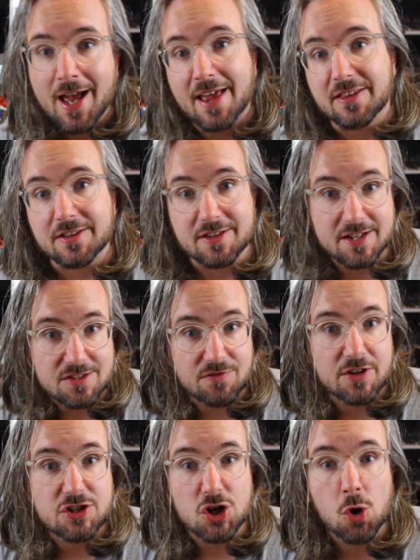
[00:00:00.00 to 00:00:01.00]
and in this
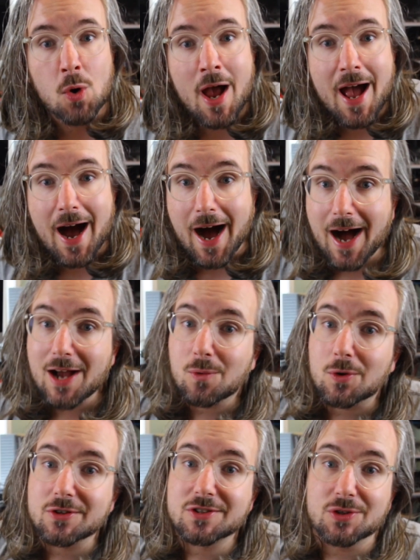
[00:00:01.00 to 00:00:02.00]
video I
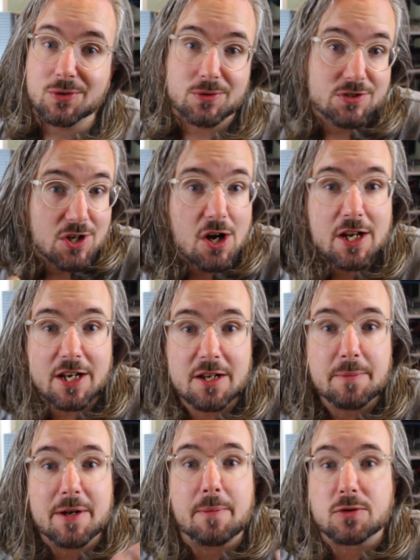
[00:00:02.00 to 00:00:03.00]
want to talk a
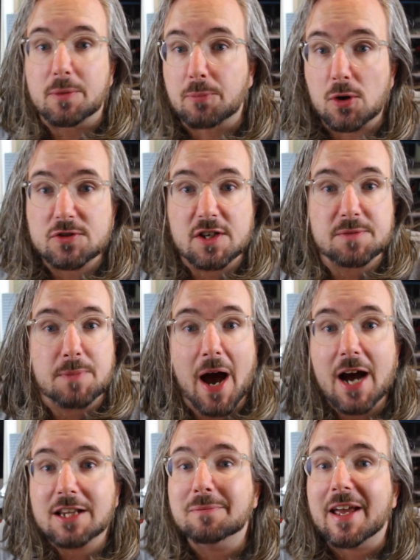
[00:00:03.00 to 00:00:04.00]
little bit about the process
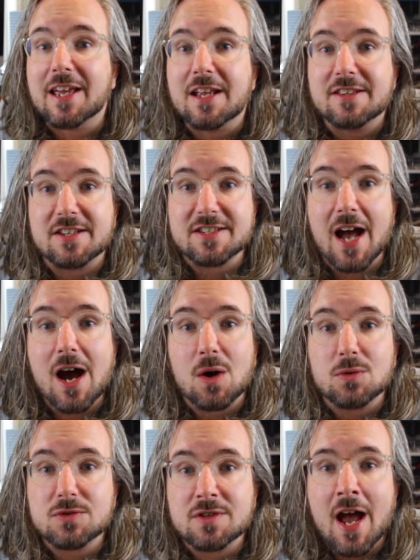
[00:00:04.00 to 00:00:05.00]
behind making the
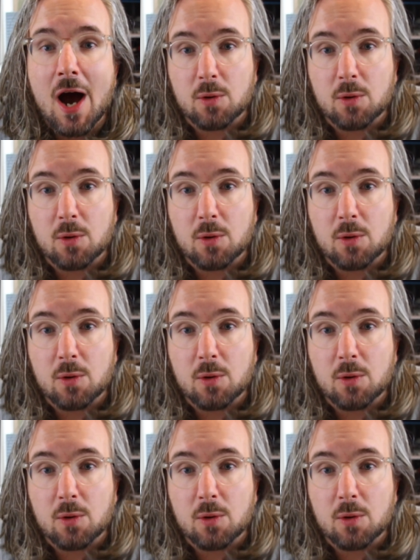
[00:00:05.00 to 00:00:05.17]
sounds.